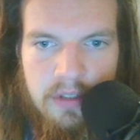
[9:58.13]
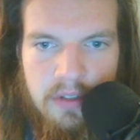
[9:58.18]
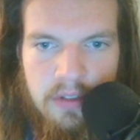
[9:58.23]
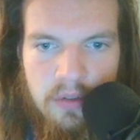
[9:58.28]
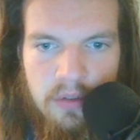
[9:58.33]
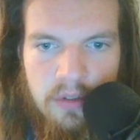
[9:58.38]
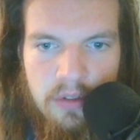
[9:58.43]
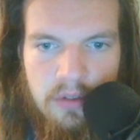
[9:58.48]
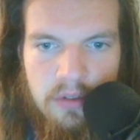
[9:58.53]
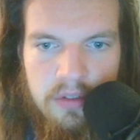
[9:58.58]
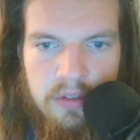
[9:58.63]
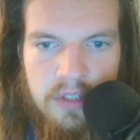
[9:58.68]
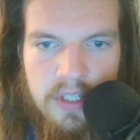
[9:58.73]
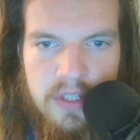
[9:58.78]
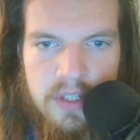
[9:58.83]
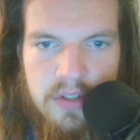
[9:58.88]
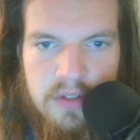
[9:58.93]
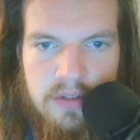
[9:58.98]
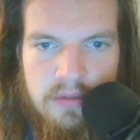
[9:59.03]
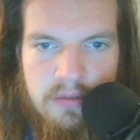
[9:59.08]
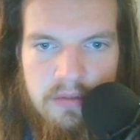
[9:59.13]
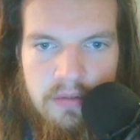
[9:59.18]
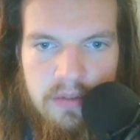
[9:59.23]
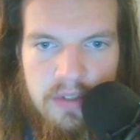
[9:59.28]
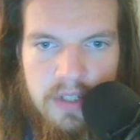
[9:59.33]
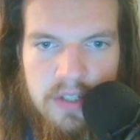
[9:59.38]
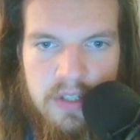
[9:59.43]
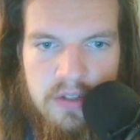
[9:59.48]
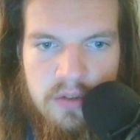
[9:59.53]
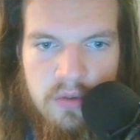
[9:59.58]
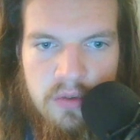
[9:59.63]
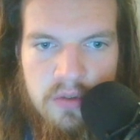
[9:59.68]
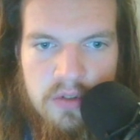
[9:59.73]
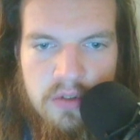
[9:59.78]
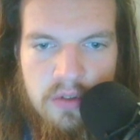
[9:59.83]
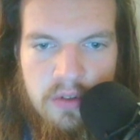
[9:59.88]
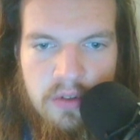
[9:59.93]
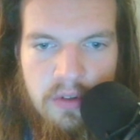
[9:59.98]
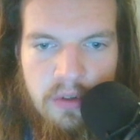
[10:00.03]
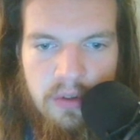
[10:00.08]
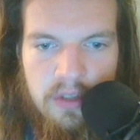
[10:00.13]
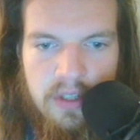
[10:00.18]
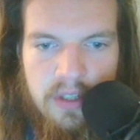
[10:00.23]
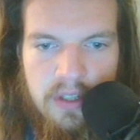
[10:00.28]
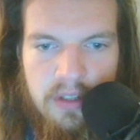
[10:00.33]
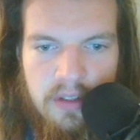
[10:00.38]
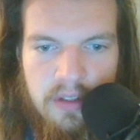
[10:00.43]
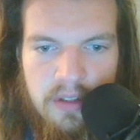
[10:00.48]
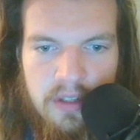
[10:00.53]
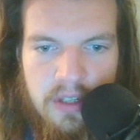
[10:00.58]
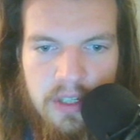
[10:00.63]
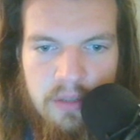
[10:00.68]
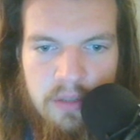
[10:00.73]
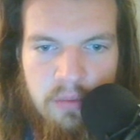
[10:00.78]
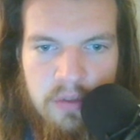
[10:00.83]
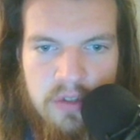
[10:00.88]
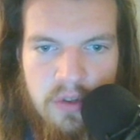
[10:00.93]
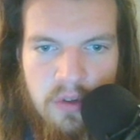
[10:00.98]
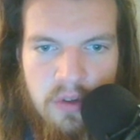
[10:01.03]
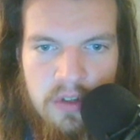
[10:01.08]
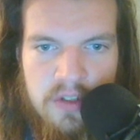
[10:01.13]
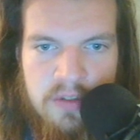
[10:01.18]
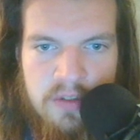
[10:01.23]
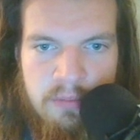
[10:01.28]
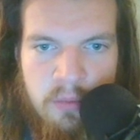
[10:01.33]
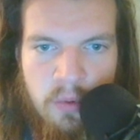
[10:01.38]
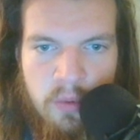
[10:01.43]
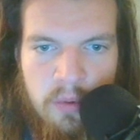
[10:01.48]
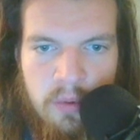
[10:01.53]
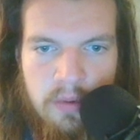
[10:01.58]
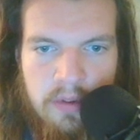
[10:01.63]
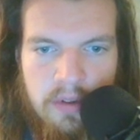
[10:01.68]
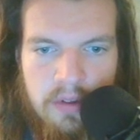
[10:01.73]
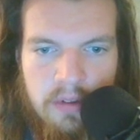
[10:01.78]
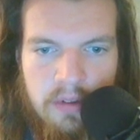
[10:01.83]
You know, this used to look, it was all smooth